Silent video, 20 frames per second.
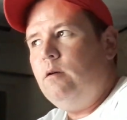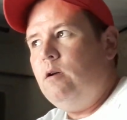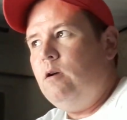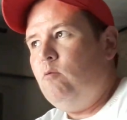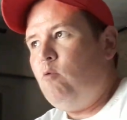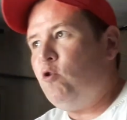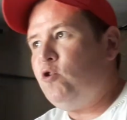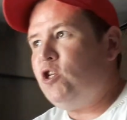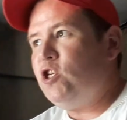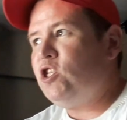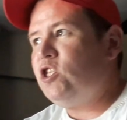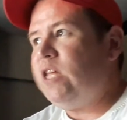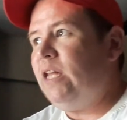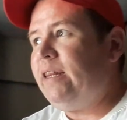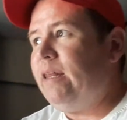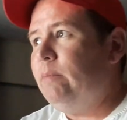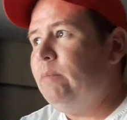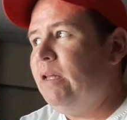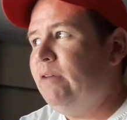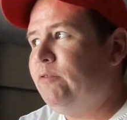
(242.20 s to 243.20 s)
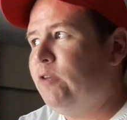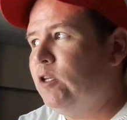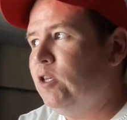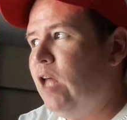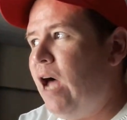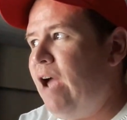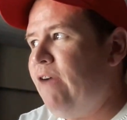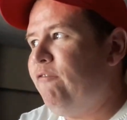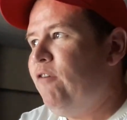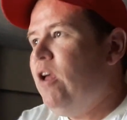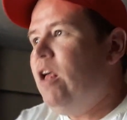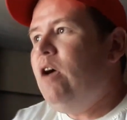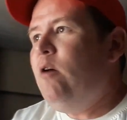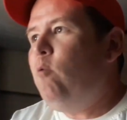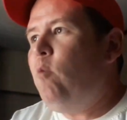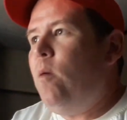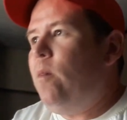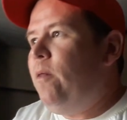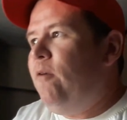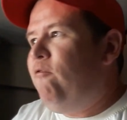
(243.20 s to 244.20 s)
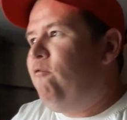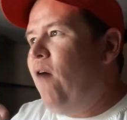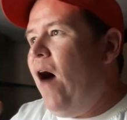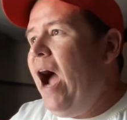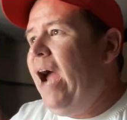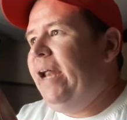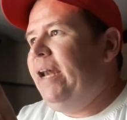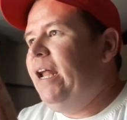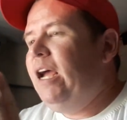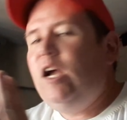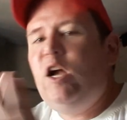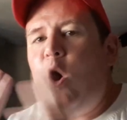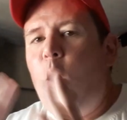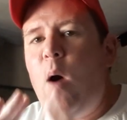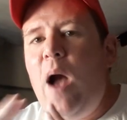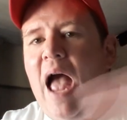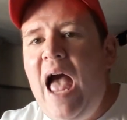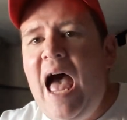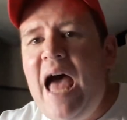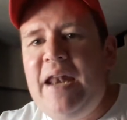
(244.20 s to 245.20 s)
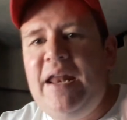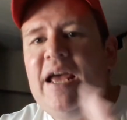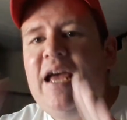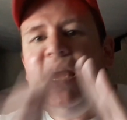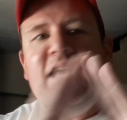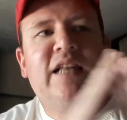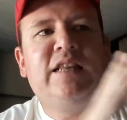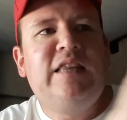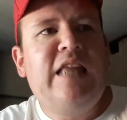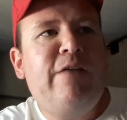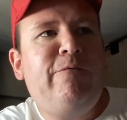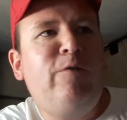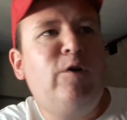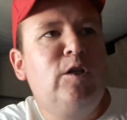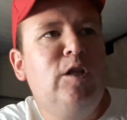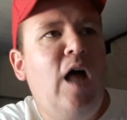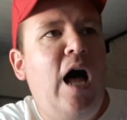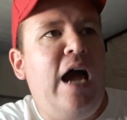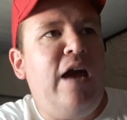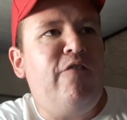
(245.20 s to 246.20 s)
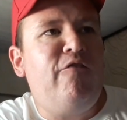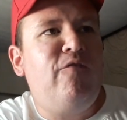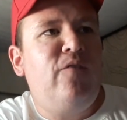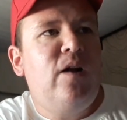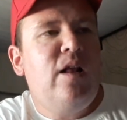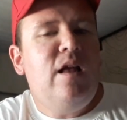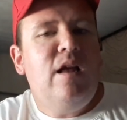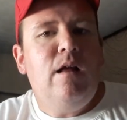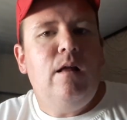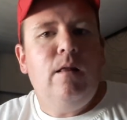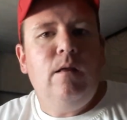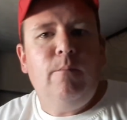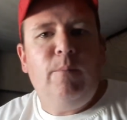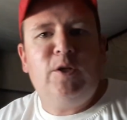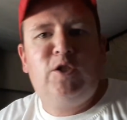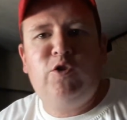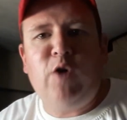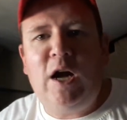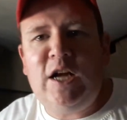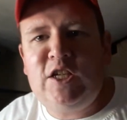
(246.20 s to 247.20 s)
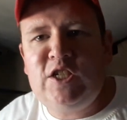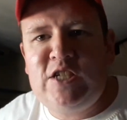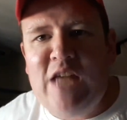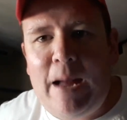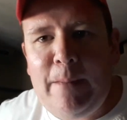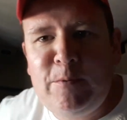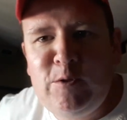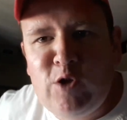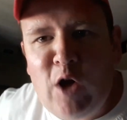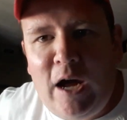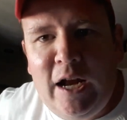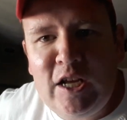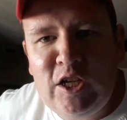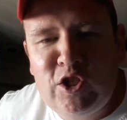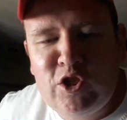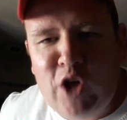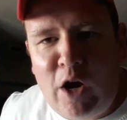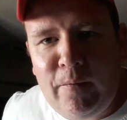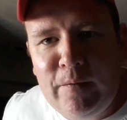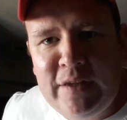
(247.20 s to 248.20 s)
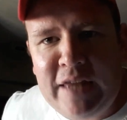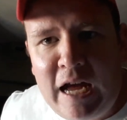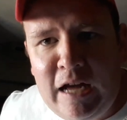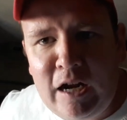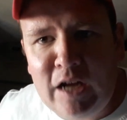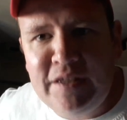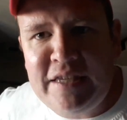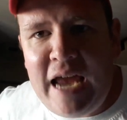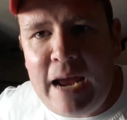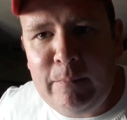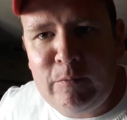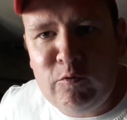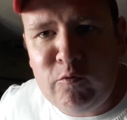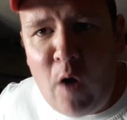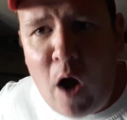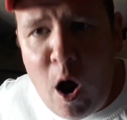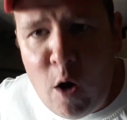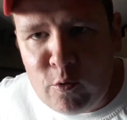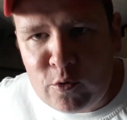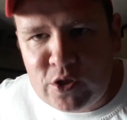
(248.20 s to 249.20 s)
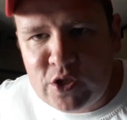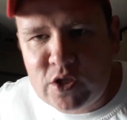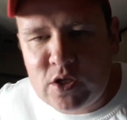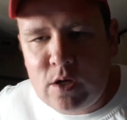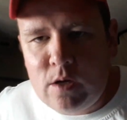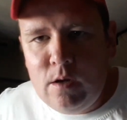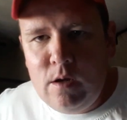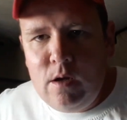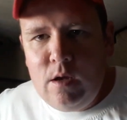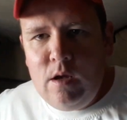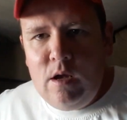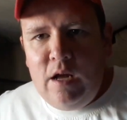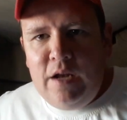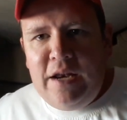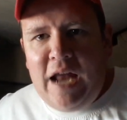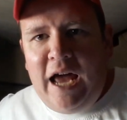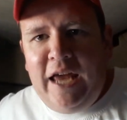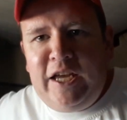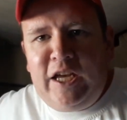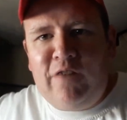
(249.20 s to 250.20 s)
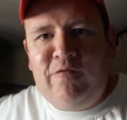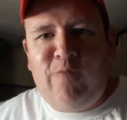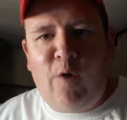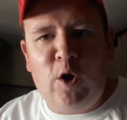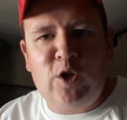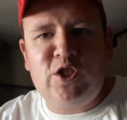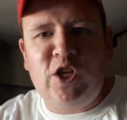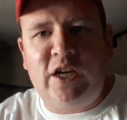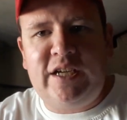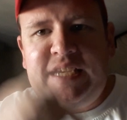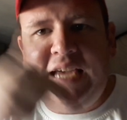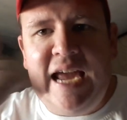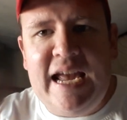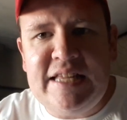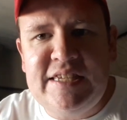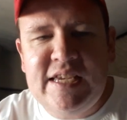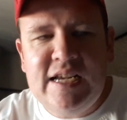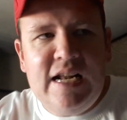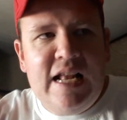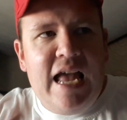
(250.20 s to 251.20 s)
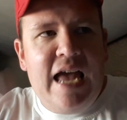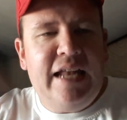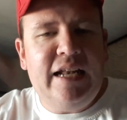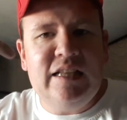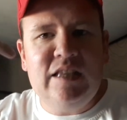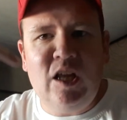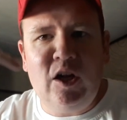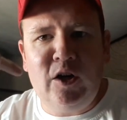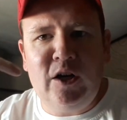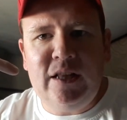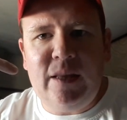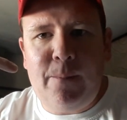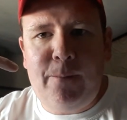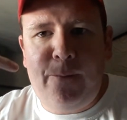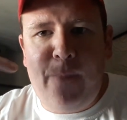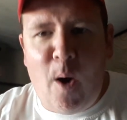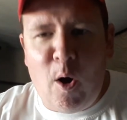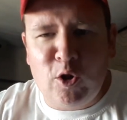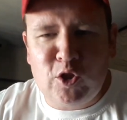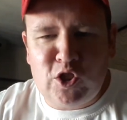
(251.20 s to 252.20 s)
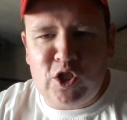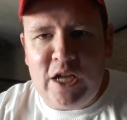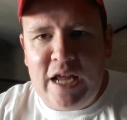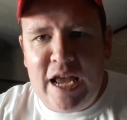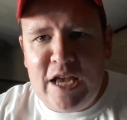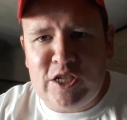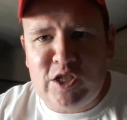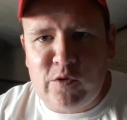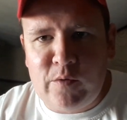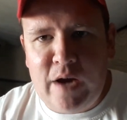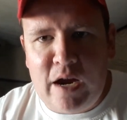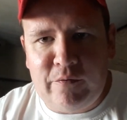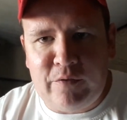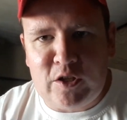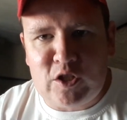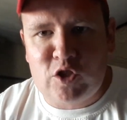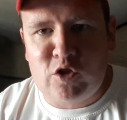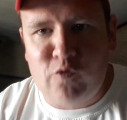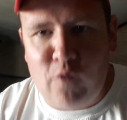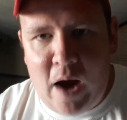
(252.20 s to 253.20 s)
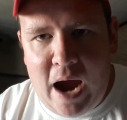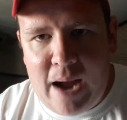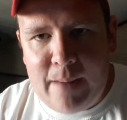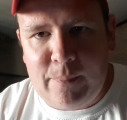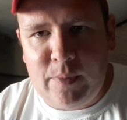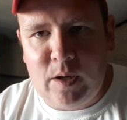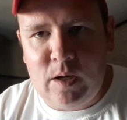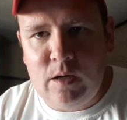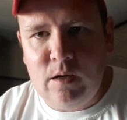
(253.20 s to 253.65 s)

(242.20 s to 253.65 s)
Well, just let them live their life. Fine, go ahead, live your life. But stop trying to shove it down our damn throats. Now you're going to force our kids into learning the bullshit history of this crap.